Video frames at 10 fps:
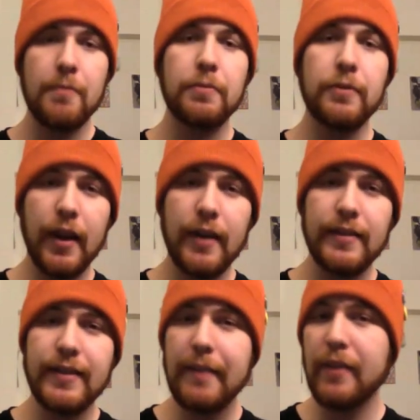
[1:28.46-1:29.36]

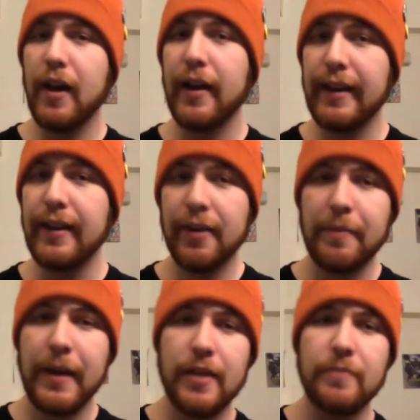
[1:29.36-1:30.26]
Plus, I'm not here to
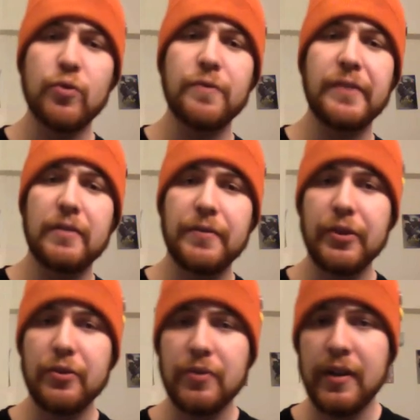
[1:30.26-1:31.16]
make a movie
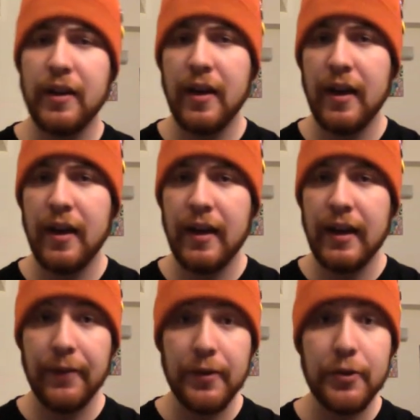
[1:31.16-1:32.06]
review.
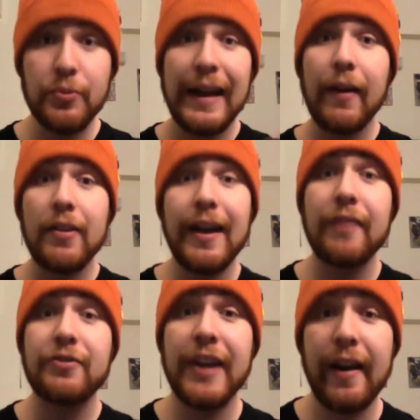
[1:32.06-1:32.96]
If you do that outside
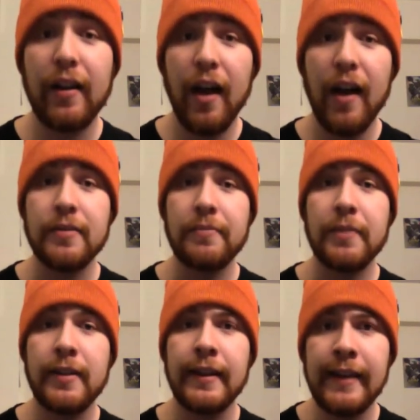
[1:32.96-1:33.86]
of Channel Awesome,
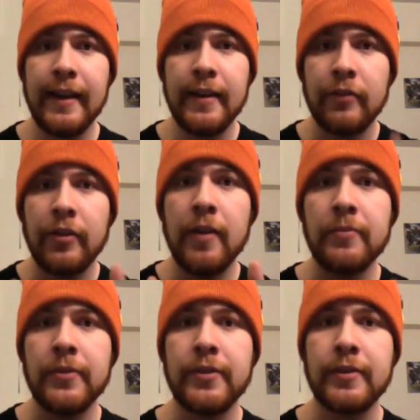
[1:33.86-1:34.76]
they take your
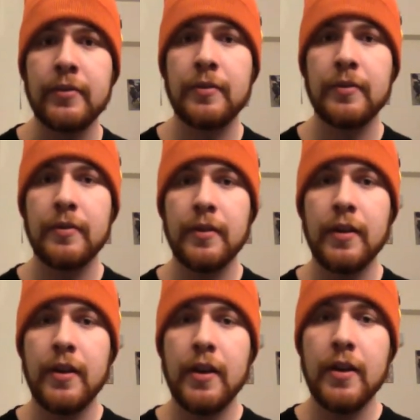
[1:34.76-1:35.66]
thumbs.
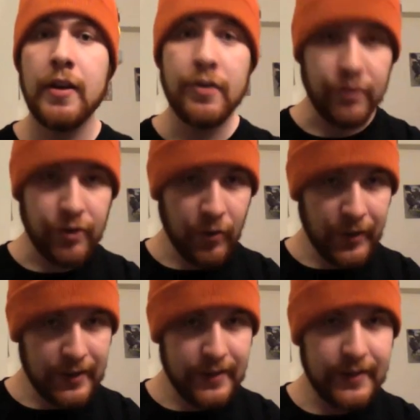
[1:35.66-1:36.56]
So
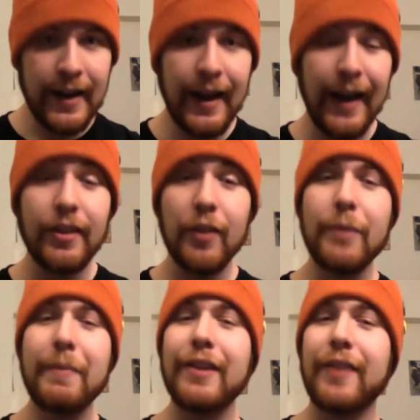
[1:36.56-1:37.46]
instead, I thought
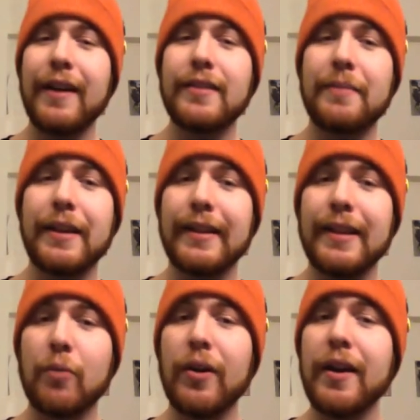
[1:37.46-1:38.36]
we might try something a
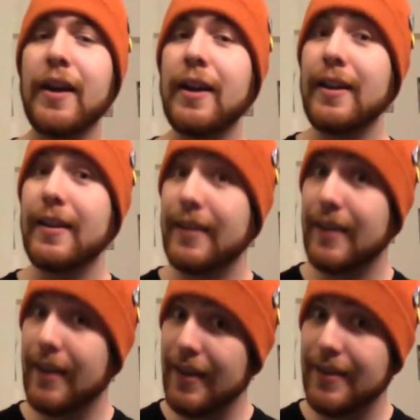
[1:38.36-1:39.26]
little more
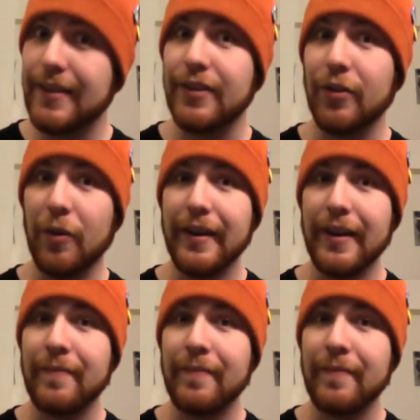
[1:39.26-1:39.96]
gustatory.